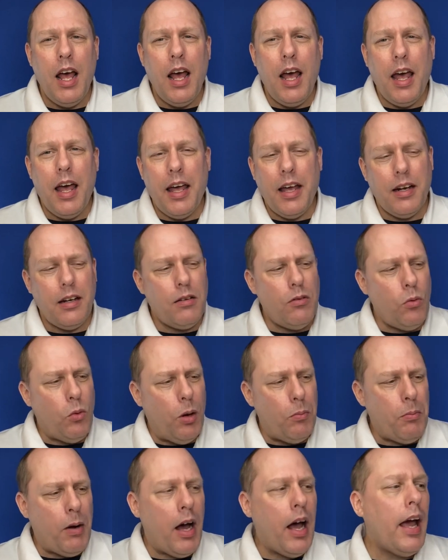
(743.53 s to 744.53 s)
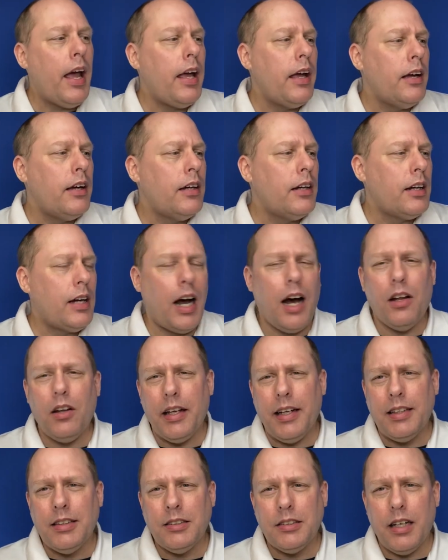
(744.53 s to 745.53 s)
And what my
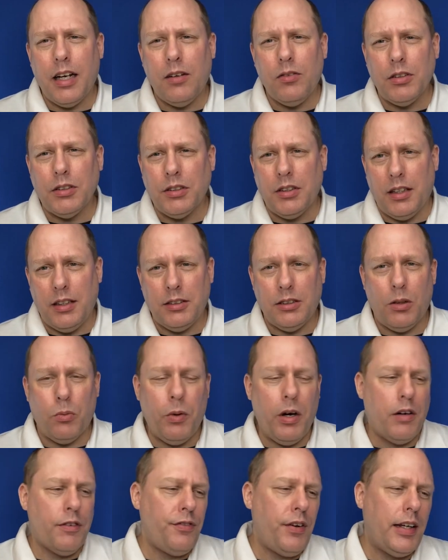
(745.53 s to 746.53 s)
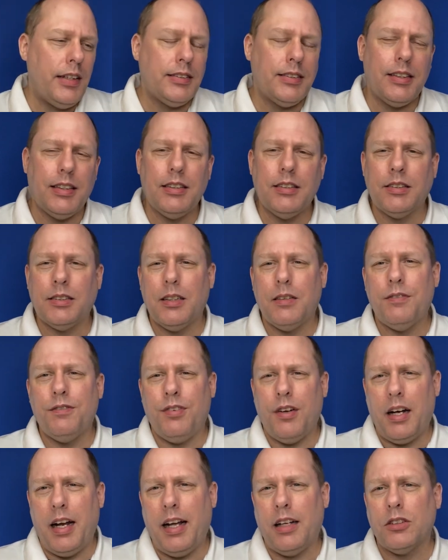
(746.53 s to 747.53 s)
colleague said was this, and we were facing some
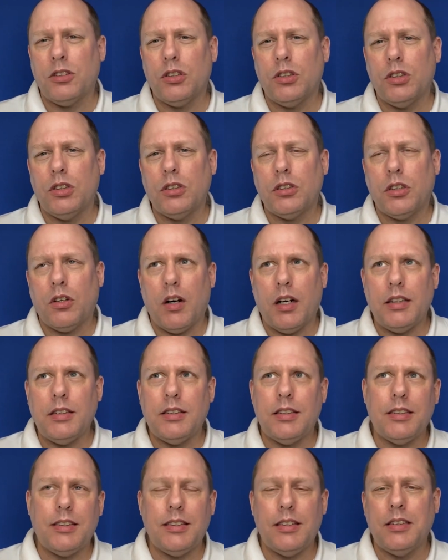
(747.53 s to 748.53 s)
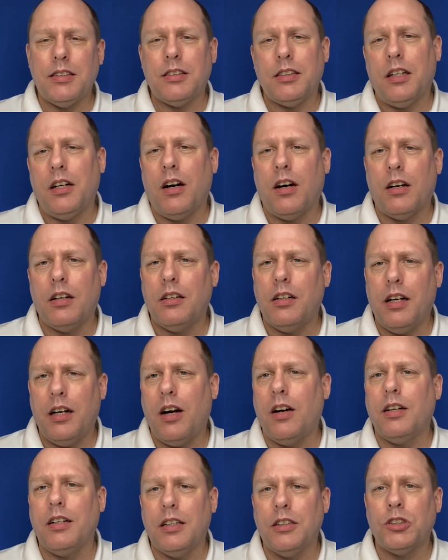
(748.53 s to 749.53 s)
financial crises in our in
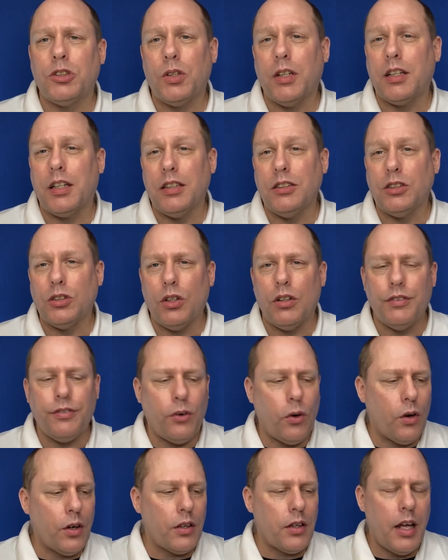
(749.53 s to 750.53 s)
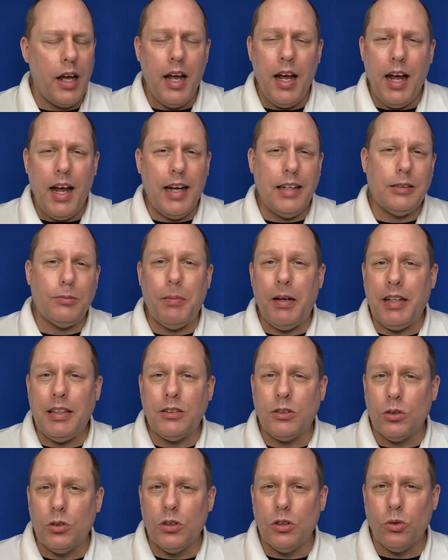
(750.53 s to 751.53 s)
our district and so forth, as many
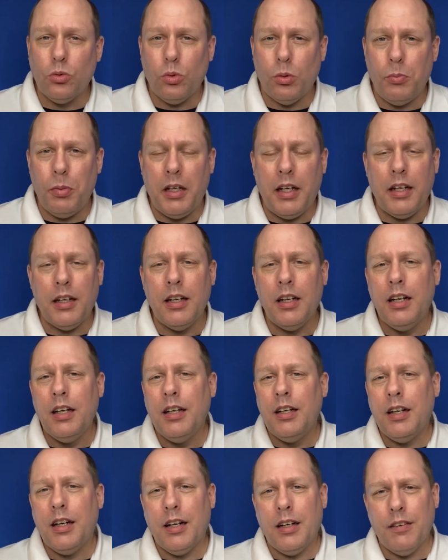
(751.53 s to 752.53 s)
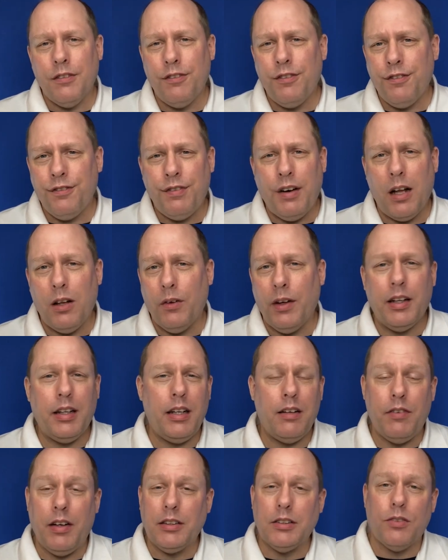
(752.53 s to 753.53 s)
schools will be um, following the
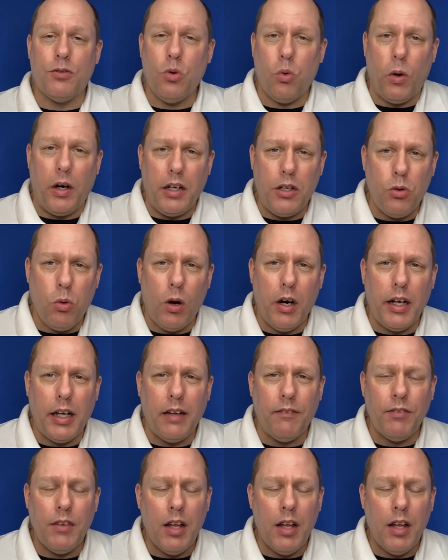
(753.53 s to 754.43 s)
events of 2020.